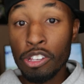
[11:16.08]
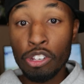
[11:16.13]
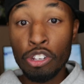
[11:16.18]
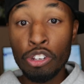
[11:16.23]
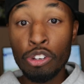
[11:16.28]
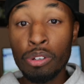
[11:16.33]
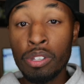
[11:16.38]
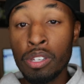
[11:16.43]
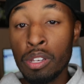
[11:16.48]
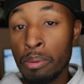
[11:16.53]
so
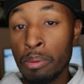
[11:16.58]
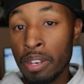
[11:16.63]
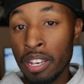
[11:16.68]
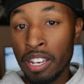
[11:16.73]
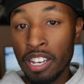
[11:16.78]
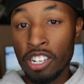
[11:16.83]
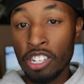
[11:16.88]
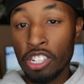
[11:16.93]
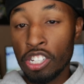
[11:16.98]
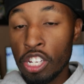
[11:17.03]
YouTube
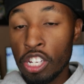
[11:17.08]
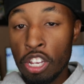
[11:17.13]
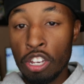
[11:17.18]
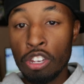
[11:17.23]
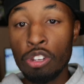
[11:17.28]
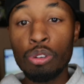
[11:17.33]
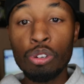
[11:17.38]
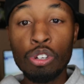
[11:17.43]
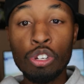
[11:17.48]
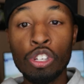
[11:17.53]
can
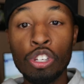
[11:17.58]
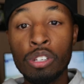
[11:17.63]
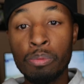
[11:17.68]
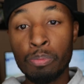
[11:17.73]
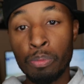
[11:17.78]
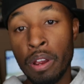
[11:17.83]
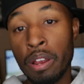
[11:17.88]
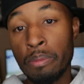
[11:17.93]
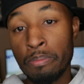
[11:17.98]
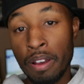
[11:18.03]
continue to
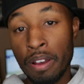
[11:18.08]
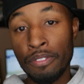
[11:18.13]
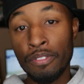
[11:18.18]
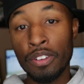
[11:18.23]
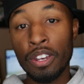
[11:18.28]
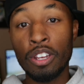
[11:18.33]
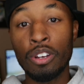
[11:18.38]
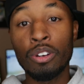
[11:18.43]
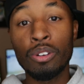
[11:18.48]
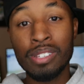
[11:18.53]
spread my
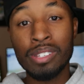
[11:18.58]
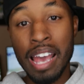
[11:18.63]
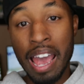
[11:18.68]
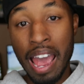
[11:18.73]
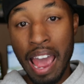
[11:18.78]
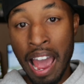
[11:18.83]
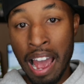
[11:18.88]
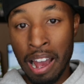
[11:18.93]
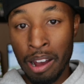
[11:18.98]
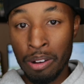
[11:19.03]
videos
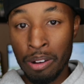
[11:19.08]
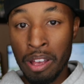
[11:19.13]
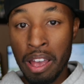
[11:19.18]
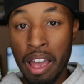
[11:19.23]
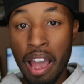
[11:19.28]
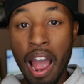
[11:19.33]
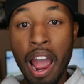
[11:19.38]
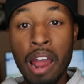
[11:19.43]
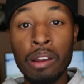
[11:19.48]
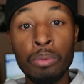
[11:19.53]
out.
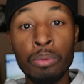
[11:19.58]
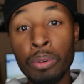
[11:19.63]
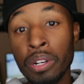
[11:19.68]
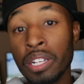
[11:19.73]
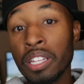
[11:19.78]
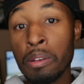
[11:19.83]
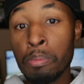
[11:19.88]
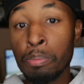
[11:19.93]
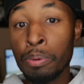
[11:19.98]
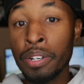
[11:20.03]
I'd
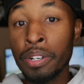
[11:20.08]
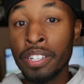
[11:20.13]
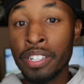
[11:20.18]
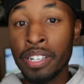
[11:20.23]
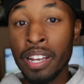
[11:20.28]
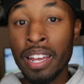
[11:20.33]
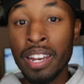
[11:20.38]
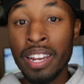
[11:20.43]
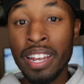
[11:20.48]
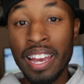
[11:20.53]
really
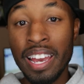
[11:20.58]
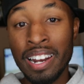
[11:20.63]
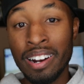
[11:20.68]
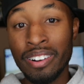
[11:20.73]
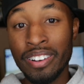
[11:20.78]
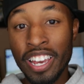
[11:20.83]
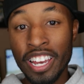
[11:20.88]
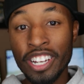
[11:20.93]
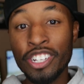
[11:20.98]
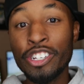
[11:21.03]
appreciate it and
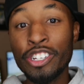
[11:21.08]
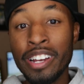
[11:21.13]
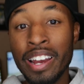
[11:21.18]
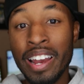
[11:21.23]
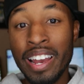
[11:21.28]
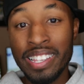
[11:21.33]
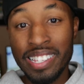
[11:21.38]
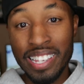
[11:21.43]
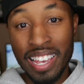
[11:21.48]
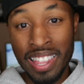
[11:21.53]
I'll catch you
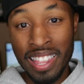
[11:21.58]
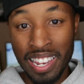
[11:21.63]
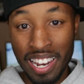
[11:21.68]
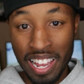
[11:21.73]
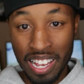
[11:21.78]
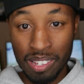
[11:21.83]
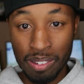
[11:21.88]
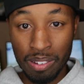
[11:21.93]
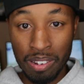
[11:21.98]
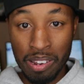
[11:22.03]
guys in the
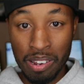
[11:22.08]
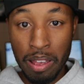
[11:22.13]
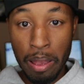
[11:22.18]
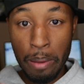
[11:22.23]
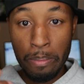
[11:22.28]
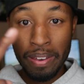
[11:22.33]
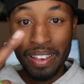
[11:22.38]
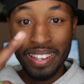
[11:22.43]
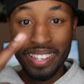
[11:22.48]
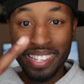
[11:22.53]
next one.
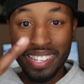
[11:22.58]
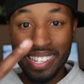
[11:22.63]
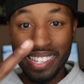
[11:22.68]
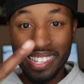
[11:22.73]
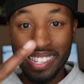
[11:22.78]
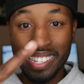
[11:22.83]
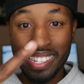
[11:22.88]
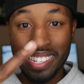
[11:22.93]
Peace.